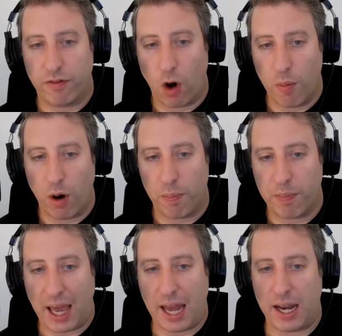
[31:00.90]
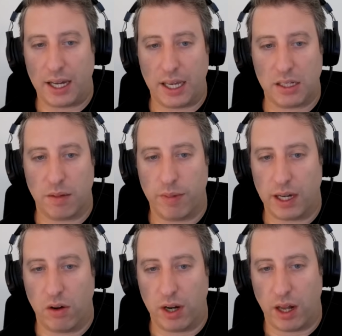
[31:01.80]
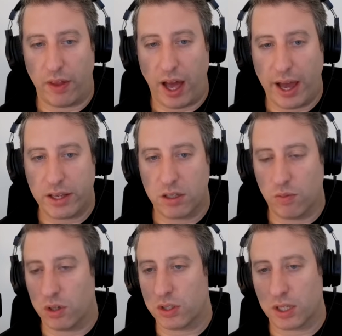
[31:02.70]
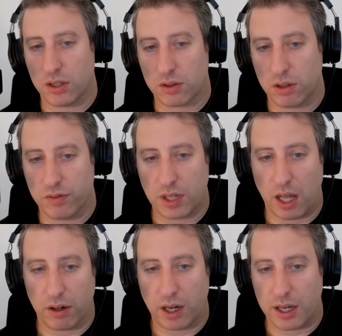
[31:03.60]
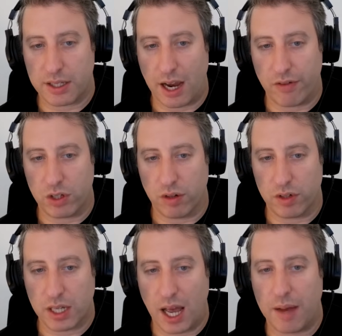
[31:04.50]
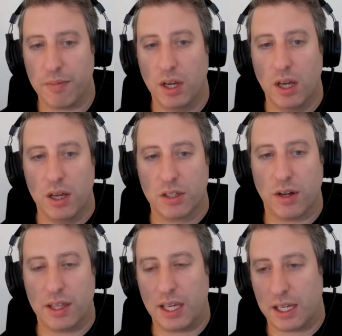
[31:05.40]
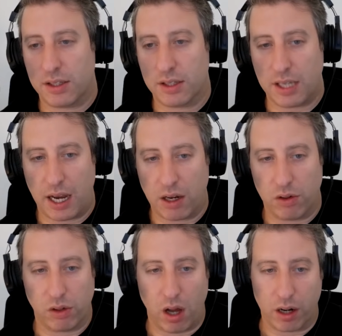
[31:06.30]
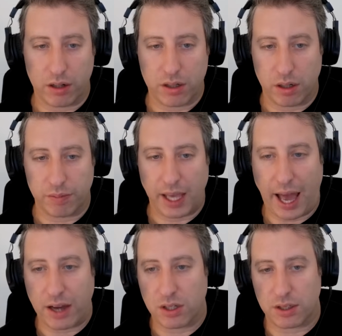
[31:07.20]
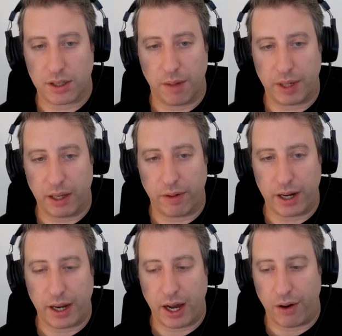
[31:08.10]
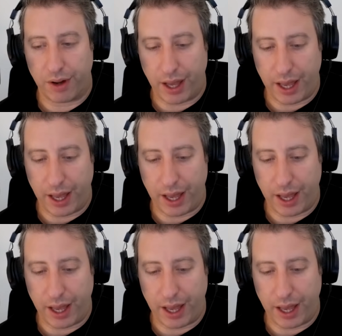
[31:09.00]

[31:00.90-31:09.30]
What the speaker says: FOMO panic into Bitcoin on the highs. They're more just going to sort of dollar cost average over time. So I think it's steadier, longer term cash that's coming in right now.